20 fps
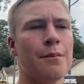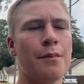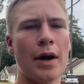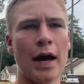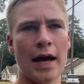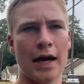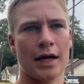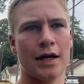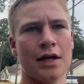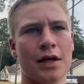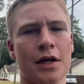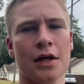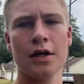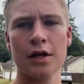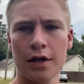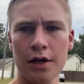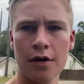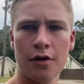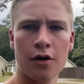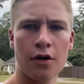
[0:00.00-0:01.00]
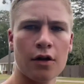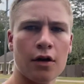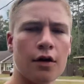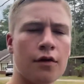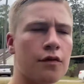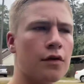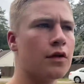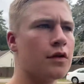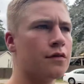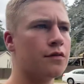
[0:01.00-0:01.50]
bag it and haul
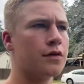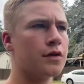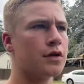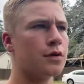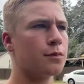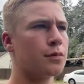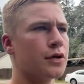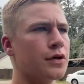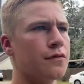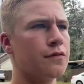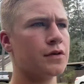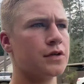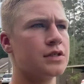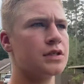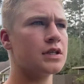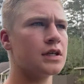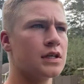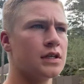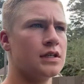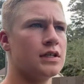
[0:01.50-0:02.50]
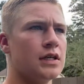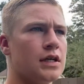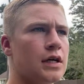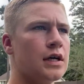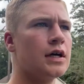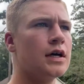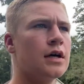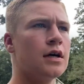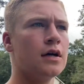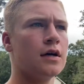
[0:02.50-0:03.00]
off all of the debris for
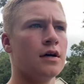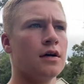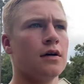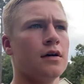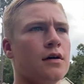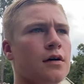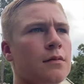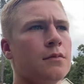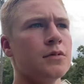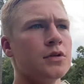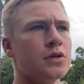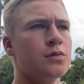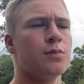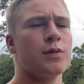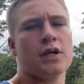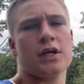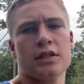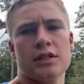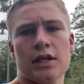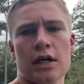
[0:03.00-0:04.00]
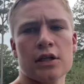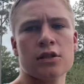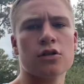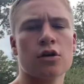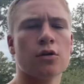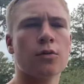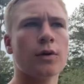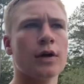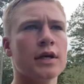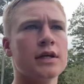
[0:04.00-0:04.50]
$60, just because that's
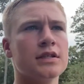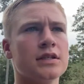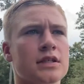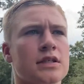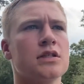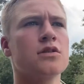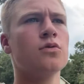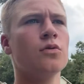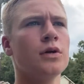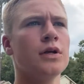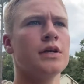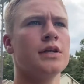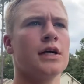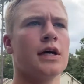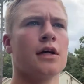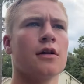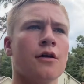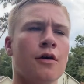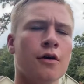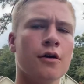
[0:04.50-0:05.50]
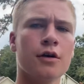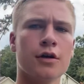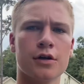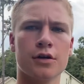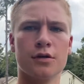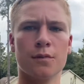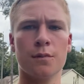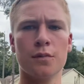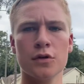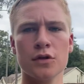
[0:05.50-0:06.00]
our rates, and it's going to take longer
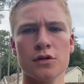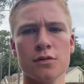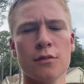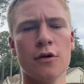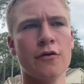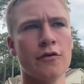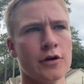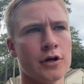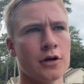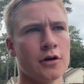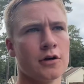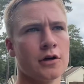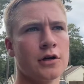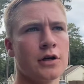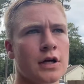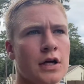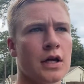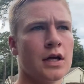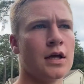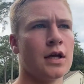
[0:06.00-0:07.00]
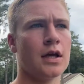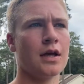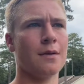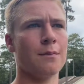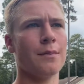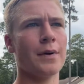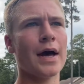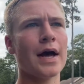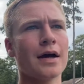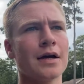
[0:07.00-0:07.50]
to push mow a yard and
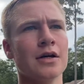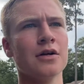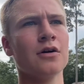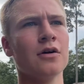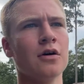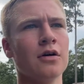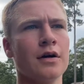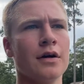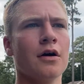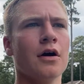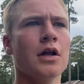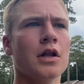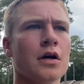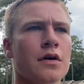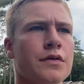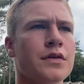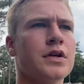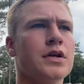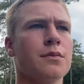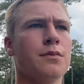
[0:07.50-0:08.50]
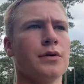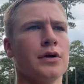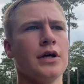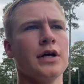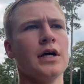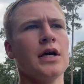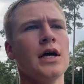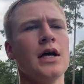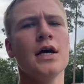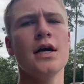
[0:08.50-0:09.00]
bag it all and haul off the debris
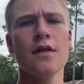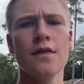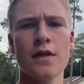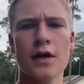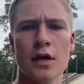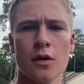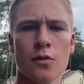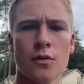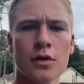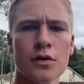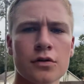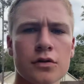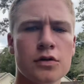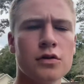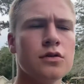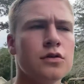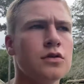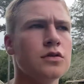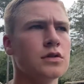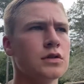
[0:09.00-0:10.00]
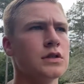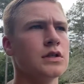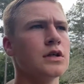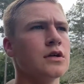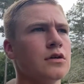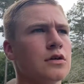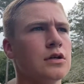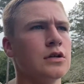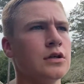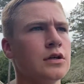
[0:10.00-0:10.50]
than it will to use a zero
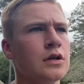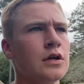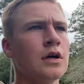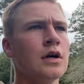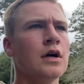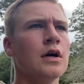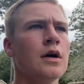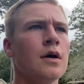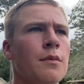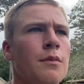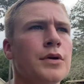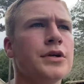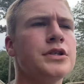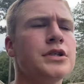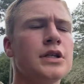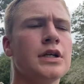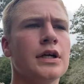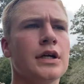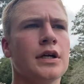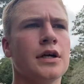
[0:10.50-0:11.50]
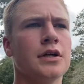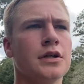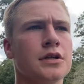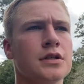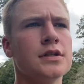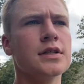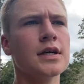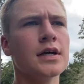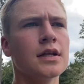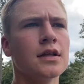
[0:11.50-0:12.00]
turn. But she didn't
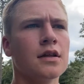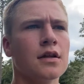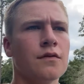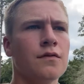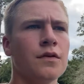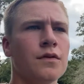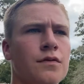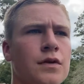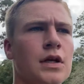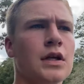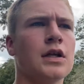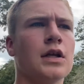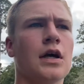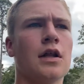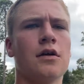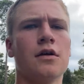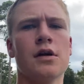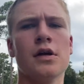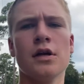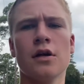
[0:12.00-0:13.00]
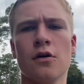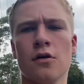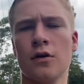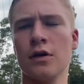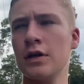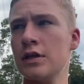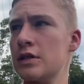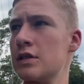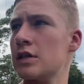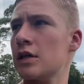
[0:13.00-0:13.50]
understand the $15
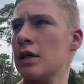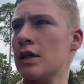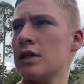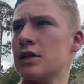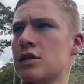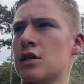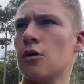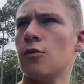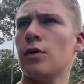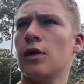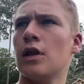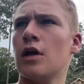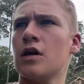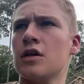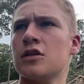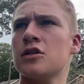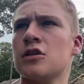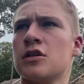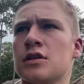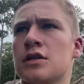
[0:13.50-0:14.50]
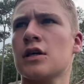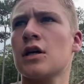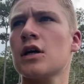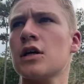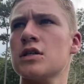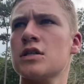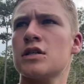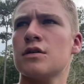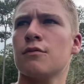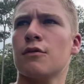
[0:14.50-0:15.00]
increase, and so we lost her as a
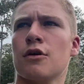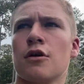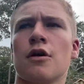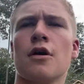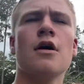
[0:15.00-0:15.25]
customer.